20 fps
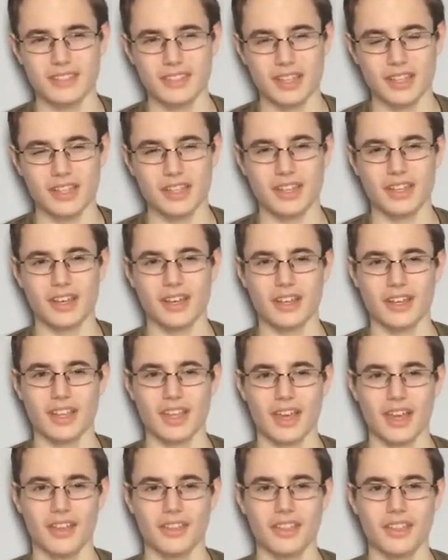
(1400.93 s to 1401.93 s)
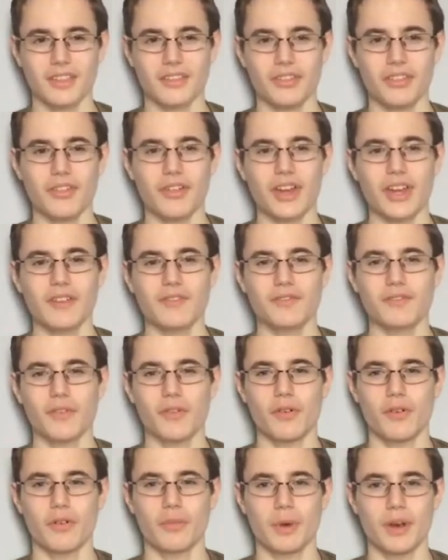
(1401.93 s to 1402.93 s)
I don't know, yeah, I think 3 and
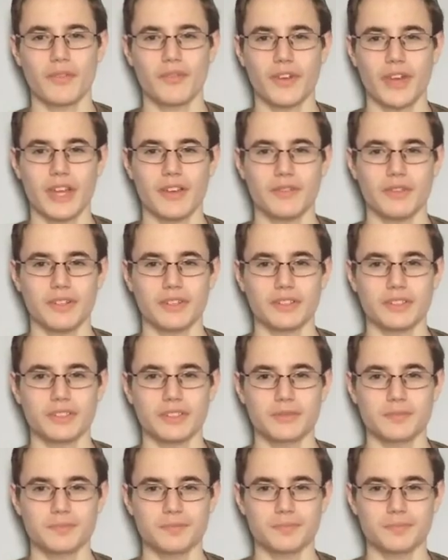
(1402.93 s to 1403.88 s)
4 are my favourites.